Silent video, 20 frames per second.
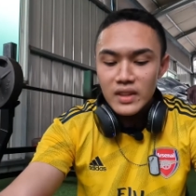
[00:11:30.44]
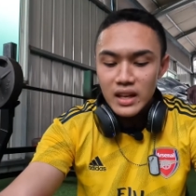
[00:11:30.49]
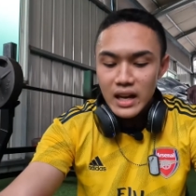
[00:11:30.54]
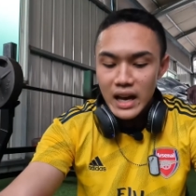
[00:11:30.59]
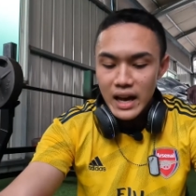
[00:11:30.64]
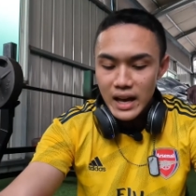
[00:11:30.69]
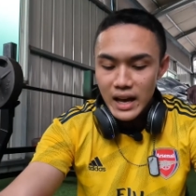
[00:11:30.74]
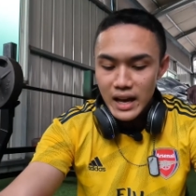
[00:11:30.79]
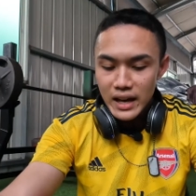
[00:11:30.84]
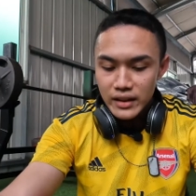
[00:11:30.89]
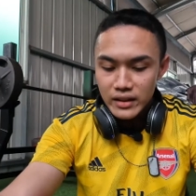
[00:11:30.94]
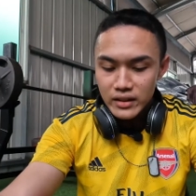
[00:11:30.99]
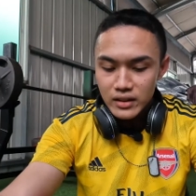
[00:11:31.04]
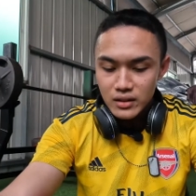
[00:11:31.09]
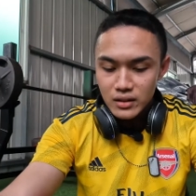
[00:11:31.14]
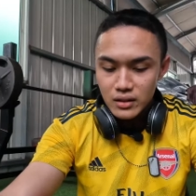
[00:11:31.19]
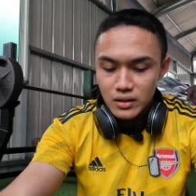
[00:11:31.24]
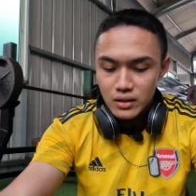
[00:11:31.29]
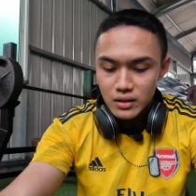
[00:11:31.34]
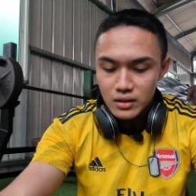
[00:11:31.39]
And
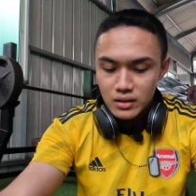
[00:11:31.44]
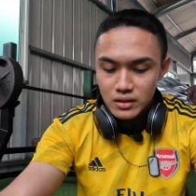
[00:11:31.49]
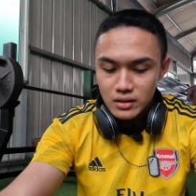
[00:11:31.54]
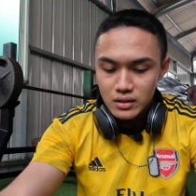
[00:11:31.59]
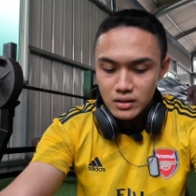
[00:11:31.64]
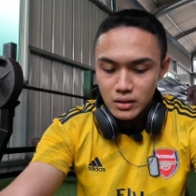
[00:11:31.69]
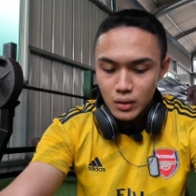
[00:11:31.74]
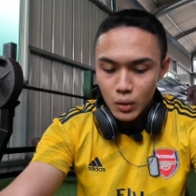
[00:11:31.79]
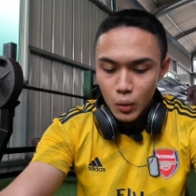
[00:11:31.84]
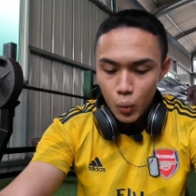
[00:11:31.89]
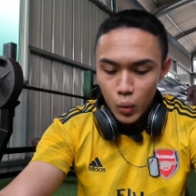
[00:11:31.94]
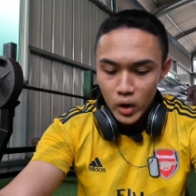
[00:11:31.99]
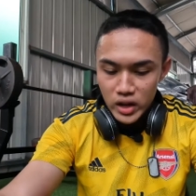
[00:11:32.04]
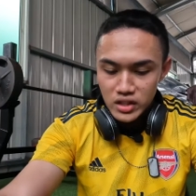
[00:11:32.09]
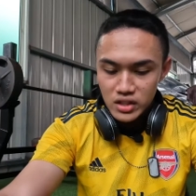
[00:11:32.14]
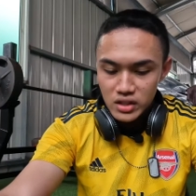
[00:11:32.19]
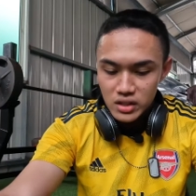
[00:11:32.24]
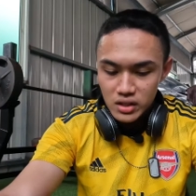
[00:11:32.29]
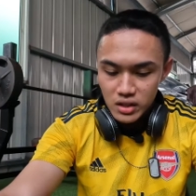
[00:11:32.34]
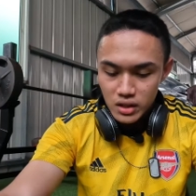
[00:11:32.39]

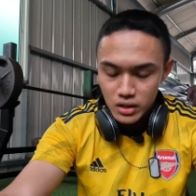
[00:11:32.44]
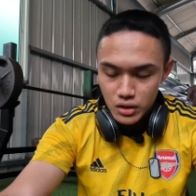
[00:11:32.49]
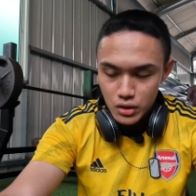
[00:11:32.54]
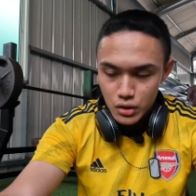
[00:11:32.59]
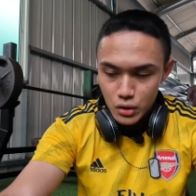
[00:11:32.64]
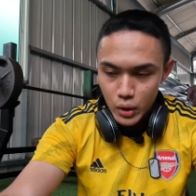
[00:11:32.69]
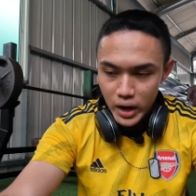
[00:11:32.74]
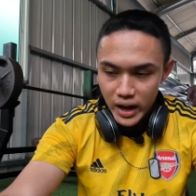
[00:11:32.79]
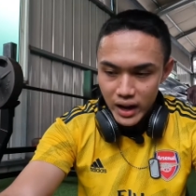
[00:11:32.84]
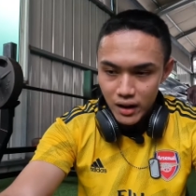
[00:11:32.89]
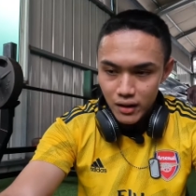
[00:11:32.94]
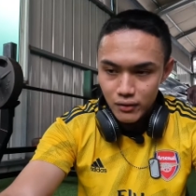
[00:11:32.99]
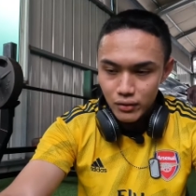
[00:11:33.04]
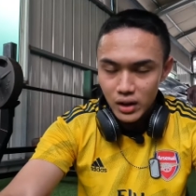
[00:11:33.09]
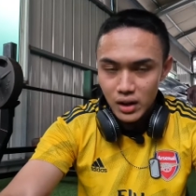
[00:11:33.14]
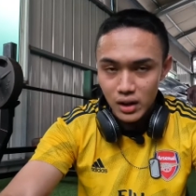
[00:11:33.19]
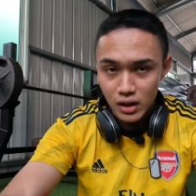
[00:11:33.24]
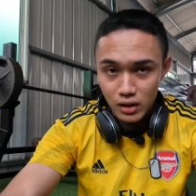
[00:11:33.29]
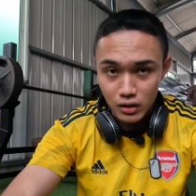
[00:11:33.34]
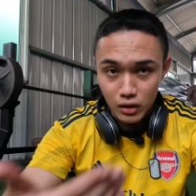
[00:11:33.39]
once you
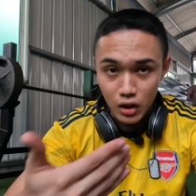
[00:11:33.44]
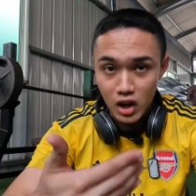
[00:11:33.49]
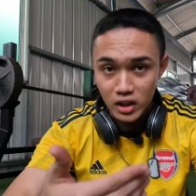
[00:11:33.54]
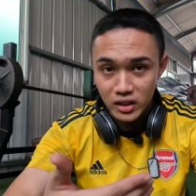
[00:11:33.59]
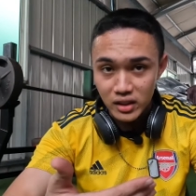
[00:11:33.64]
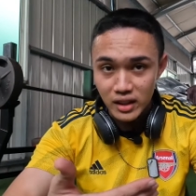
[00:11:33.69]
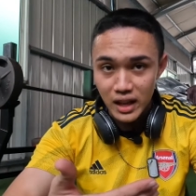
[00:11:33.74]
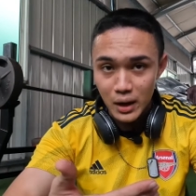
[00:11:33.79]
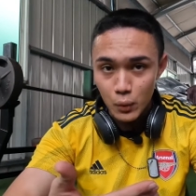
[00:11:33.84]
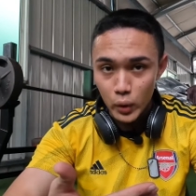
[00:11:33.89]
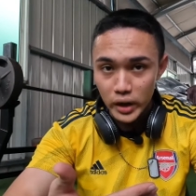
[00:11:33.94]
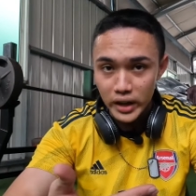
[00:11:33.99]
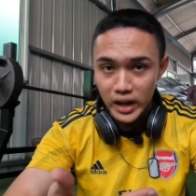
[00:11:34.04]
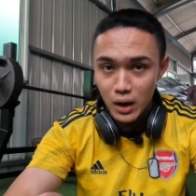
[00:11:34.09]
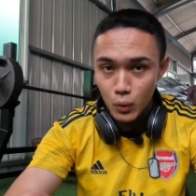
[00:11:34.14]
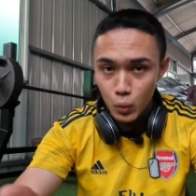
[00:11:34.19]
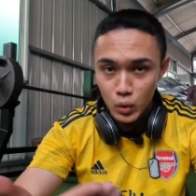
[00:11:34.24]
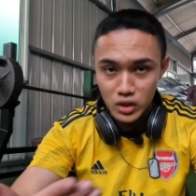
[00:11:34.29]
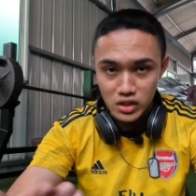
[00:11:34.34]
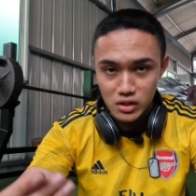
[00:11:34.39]
have locked that weight
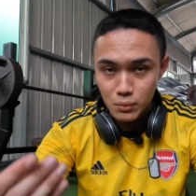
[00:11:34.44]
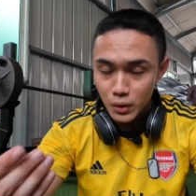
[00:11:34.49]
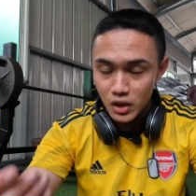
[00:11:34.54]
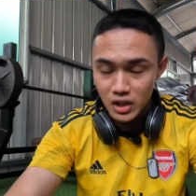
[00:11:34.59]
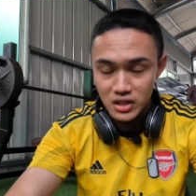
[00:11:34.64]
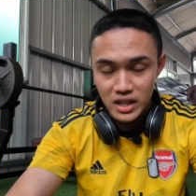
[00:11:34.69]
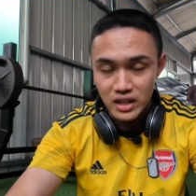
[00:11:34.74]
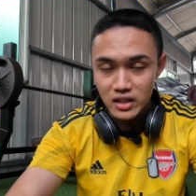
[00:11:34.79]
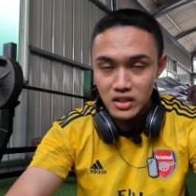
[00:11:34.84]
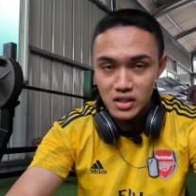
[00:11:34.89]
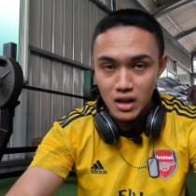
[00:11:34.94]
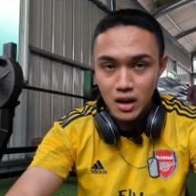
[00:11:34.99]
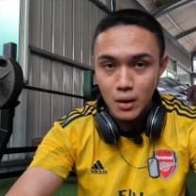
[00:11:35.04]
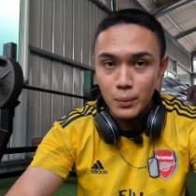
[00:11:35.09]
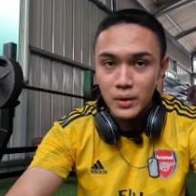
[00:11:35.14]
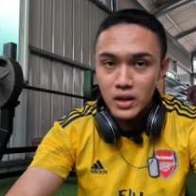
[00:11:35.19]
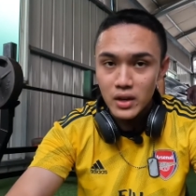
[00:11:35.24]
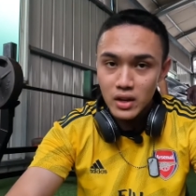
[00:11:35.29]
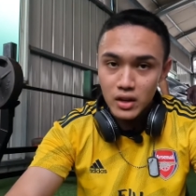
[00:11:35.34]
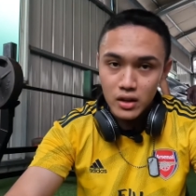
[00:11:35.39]
out, once the bar is at the top,
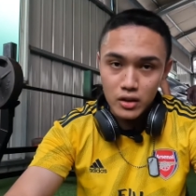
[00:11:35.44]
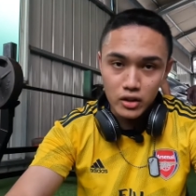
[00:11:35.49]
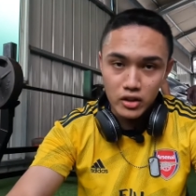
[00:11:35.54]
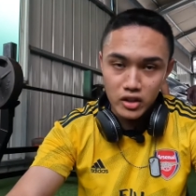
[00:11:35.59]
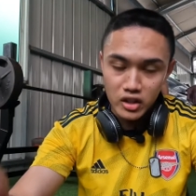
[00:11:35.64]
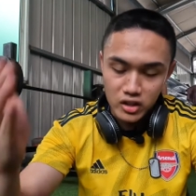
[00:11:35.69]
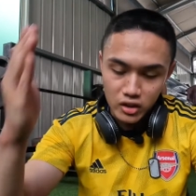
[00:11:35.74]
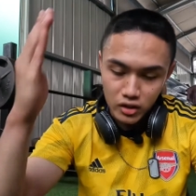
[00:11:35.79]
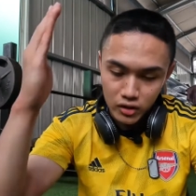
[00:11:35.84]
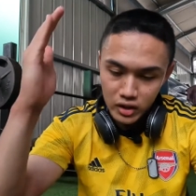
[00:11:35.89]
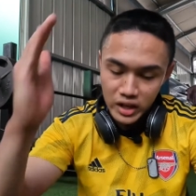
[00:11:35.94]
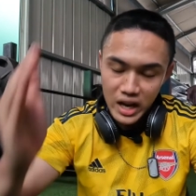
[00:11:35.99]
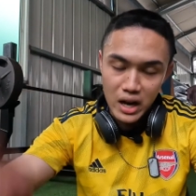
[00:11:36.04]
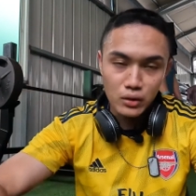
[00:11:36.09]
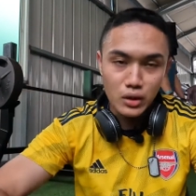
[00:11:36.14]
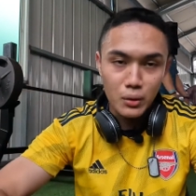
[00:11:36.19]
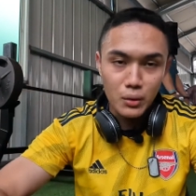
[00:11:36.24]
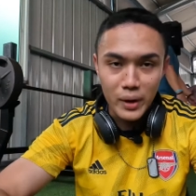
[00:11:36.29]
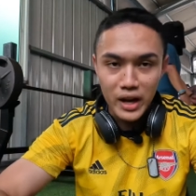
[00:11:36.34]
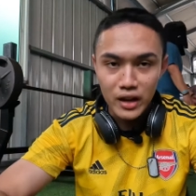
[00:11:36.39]
you're going to hear the
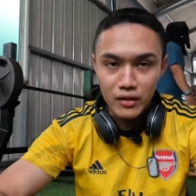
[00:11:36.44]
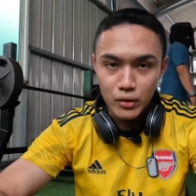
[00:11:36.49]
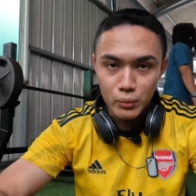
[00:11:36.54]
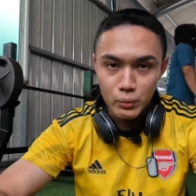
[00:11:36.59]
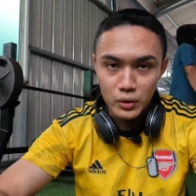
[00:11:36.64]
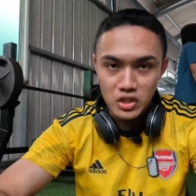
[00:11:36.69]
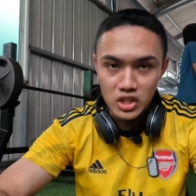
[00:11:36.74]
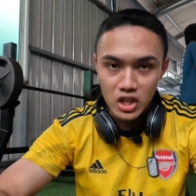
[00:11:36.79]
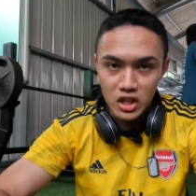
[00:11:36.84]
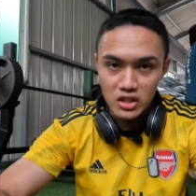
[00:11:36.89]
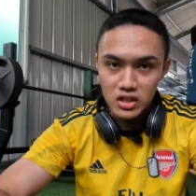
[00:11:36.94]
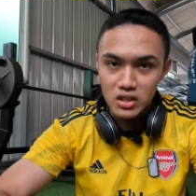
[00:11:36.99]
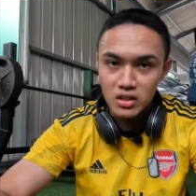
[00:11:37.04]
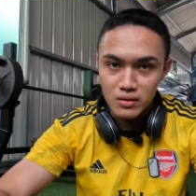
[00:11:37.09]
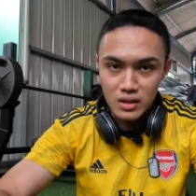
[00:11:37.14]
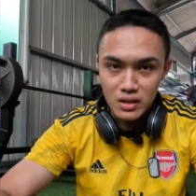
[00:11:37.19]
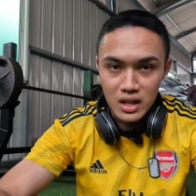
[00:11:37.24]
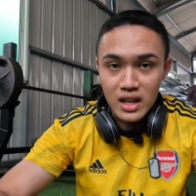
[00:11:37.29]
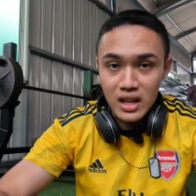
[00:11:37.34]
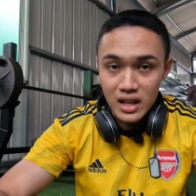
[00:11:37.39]
down command from the judge.
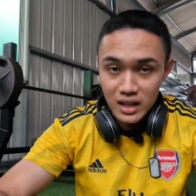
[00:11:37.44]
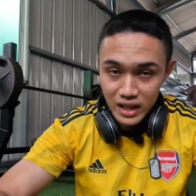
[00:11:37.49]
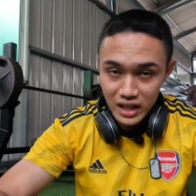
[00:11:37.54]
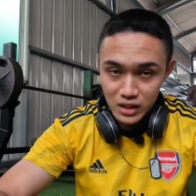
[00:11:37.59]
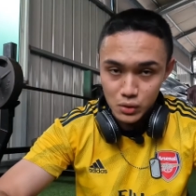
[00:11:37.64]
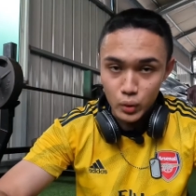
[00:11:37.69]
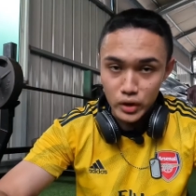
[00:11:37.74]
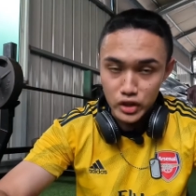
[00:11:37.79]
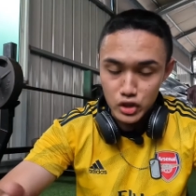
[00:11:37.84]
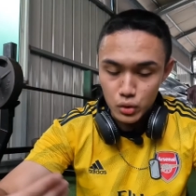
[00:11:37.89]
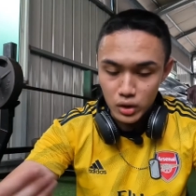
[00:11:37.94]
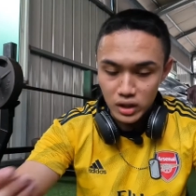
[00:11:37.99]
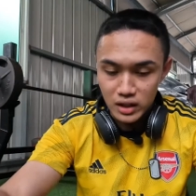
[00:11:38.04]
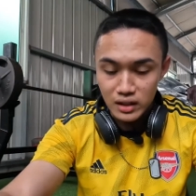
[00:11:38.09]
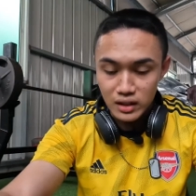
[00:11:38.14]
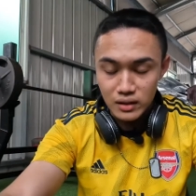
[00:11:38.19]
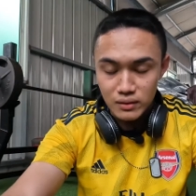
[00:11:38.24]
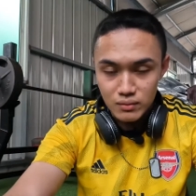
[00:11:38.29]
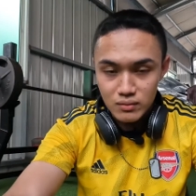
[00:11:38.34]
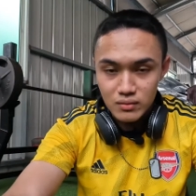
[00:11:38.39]
That's when you
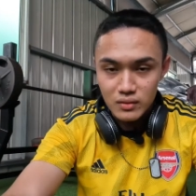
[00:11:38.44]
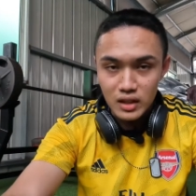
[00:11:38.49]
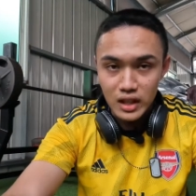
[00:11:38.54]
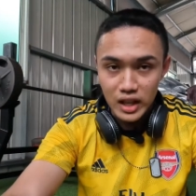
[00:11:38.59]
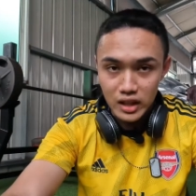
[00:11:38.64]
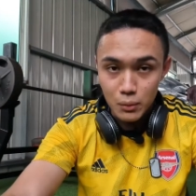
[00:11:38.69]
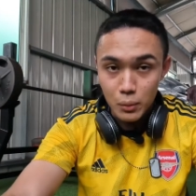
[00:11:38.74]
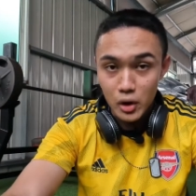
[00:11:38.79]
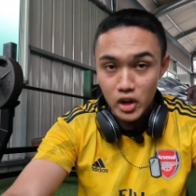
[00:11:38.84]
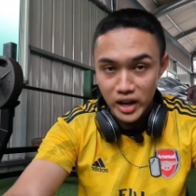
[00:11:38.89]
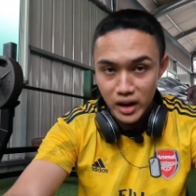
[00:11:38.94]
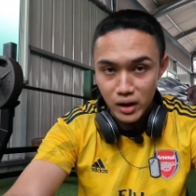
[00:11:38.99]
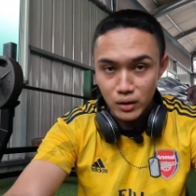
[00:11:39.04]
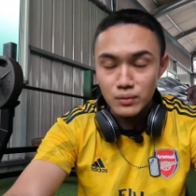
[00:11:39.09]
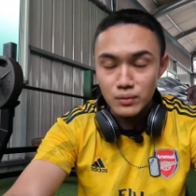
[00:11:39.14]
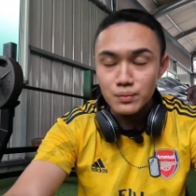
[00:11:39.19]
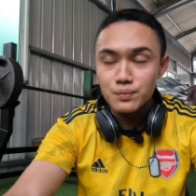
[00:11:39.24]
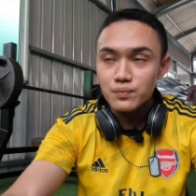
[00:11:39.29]
can let the bar down.